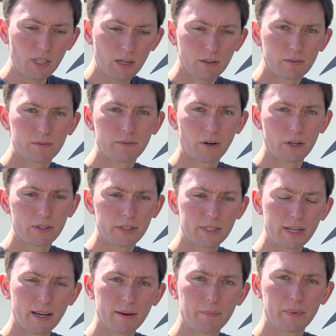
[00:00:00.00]
First
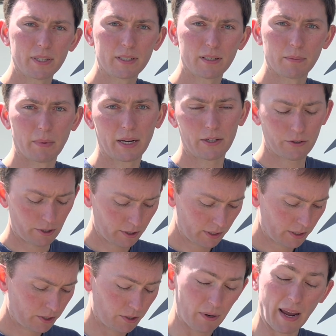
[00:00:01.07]
step is to make sure
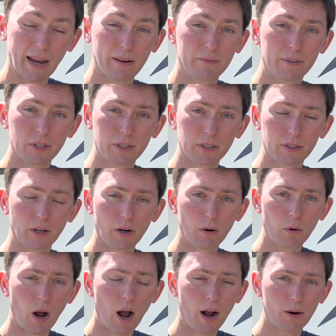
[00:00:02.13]
that you have your
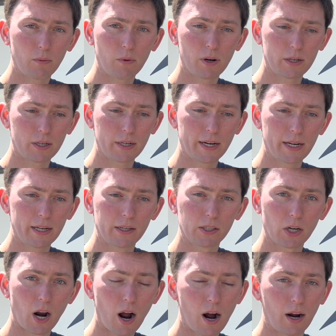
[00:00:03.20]
hot water heater
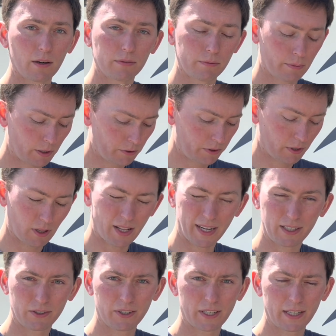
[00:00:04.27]
off, both
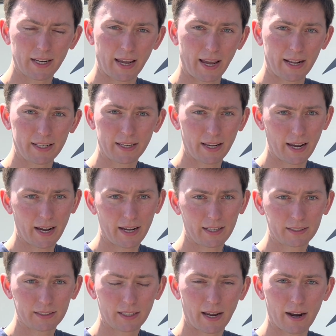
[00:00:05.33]
electric and
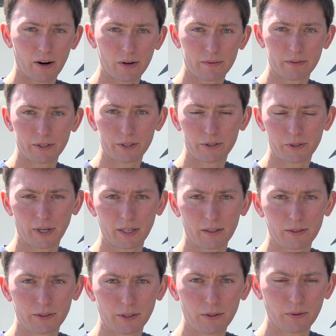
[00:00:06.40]
gas, however your
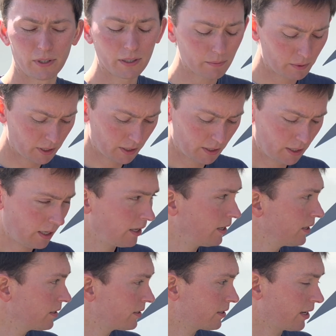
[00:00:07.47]
trailer's equipped.
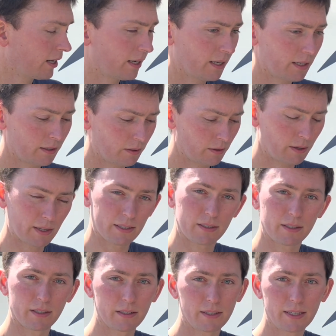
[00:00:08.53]
Second is
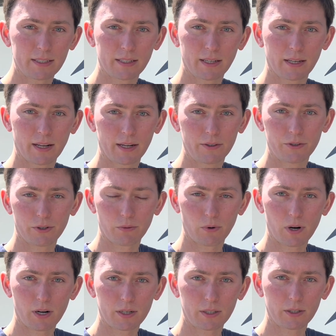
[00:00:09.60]
to disconnect your
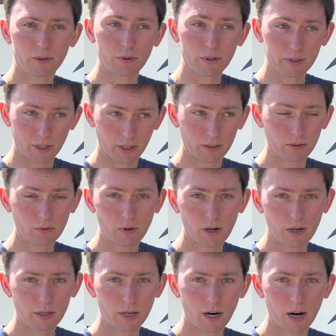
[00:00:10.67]
water or turn the
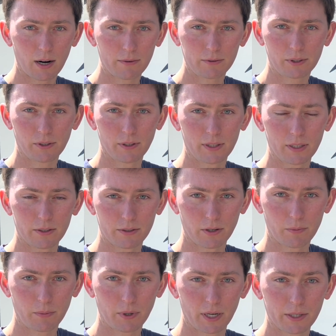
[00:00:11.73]
water off so that there's no
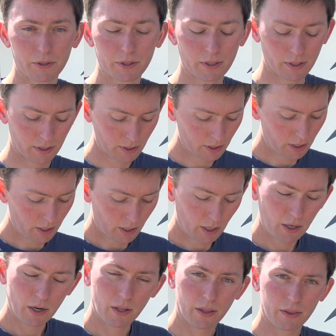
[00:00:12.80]
pressure.
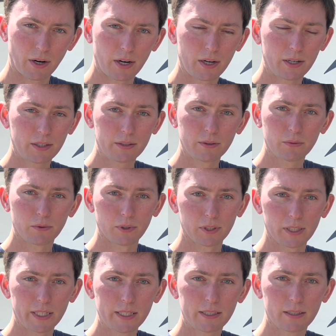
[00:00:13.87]
Third,
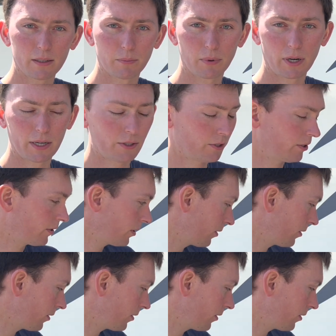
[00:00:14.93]
release the pressure